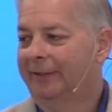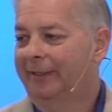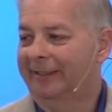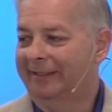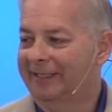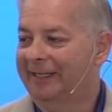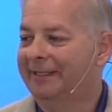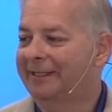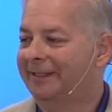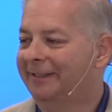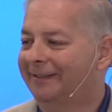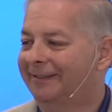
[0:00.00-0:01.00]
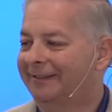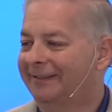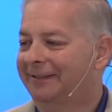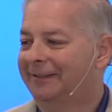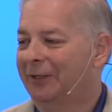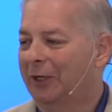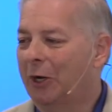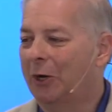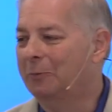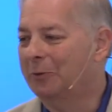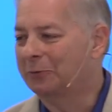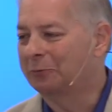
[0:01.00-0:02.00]
And then,
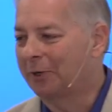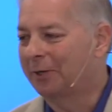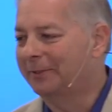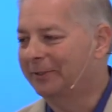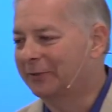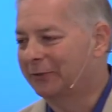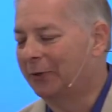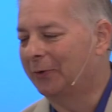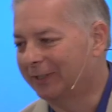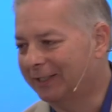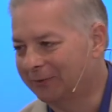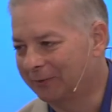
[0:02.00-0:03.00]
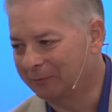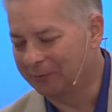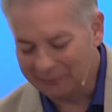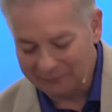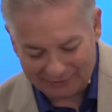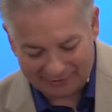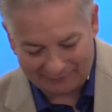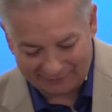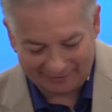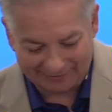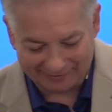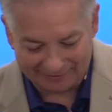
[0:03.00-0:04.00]
almost rubbing salt into the wounds, I
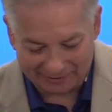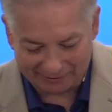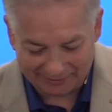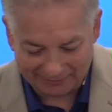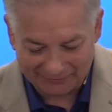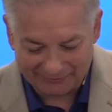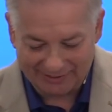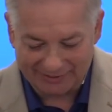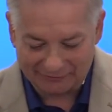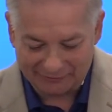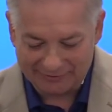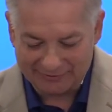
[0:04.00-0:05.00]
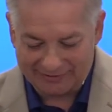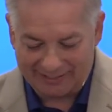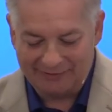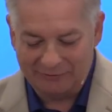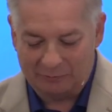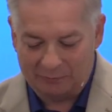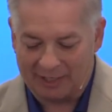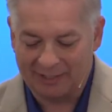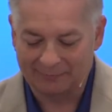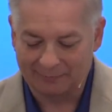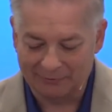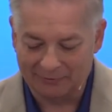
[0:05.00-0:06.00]
think, the narrator says, so this Daniel
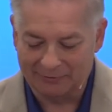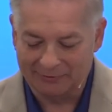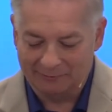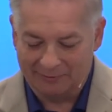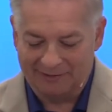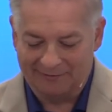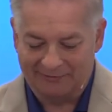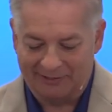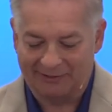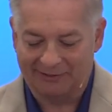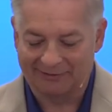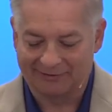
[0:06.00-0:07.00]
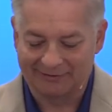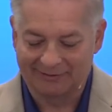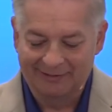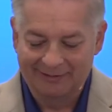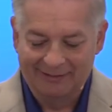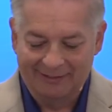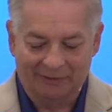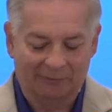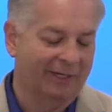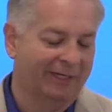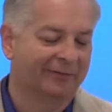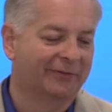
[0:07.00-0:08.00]
prospered during the reign of Darius and the
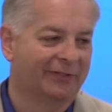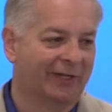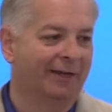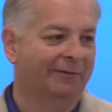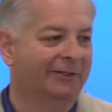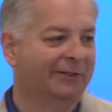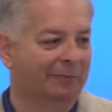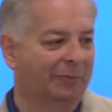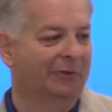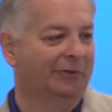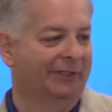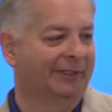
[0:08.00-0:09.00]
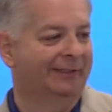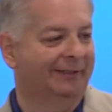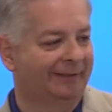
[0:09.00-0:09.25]
reign of Cyrus the Persian.